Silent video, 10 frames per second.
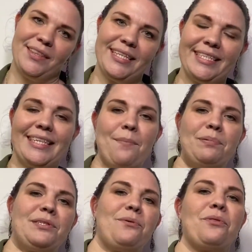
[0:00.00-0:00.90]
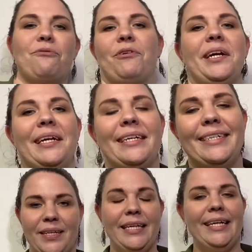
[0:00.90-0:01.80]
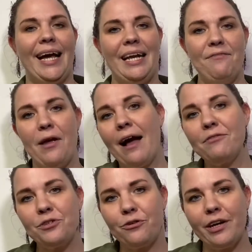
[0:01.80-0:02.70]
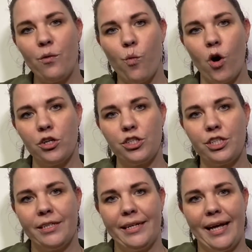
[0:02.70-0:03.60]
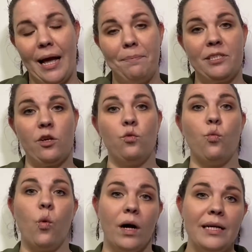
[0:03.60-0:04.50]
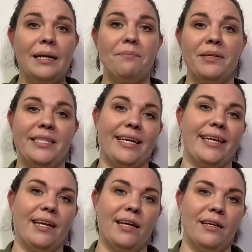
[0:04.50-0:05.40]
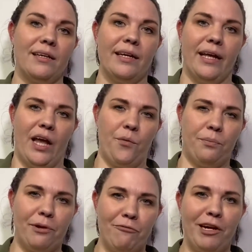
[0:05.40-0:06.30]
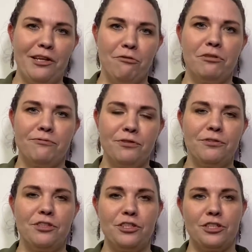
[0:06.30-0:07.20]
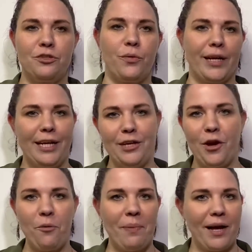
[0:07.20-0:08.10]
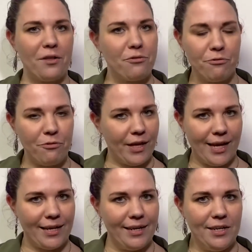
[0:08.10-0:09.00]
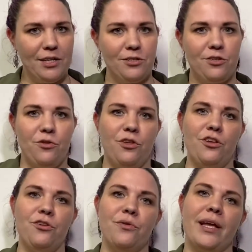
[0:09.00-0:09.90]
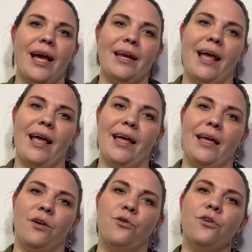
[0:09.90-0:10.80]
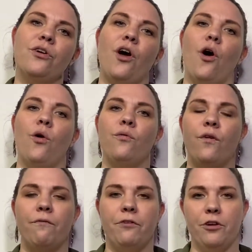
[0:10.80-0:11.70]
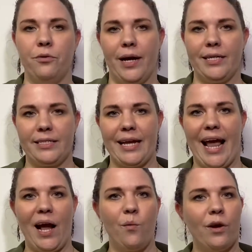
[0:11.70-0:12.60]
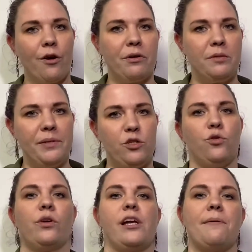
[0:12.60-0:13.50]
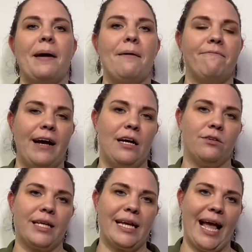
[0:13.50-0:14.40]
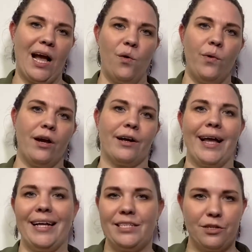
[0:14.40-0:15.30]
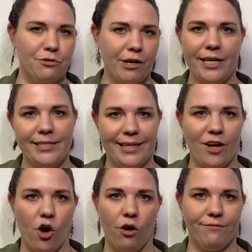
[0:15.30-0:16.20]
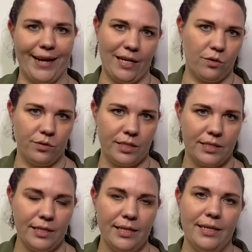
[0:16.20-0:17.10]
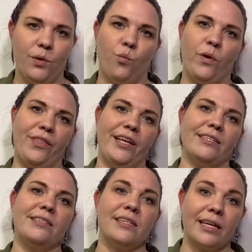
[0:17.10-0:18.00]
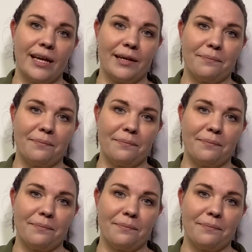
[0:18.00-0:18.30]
is episode 3, and if you haven't already watched episode 1 in particular, it would be really useful to just quickly go back through that so that you get a good overview as to how we're going to be talking about vowels and how we are categorizing our vowels within singing.